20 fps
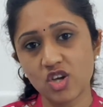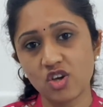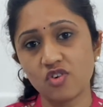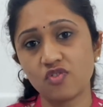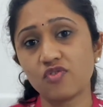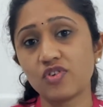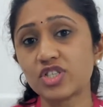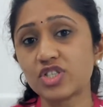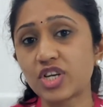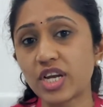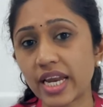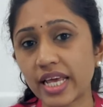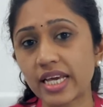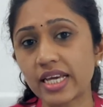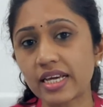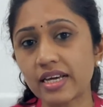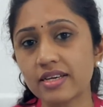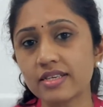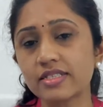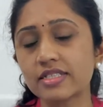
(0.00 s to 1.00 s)
which
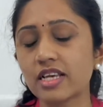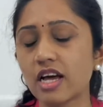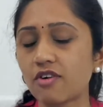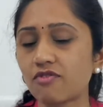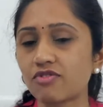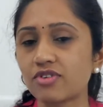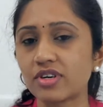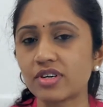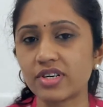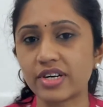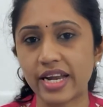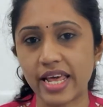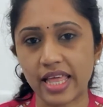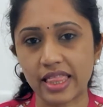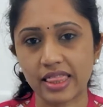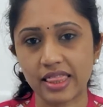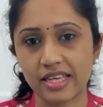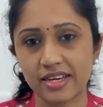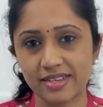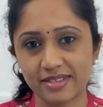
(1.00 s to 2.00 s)
lingers after
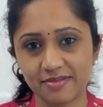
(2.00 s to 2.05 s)
death.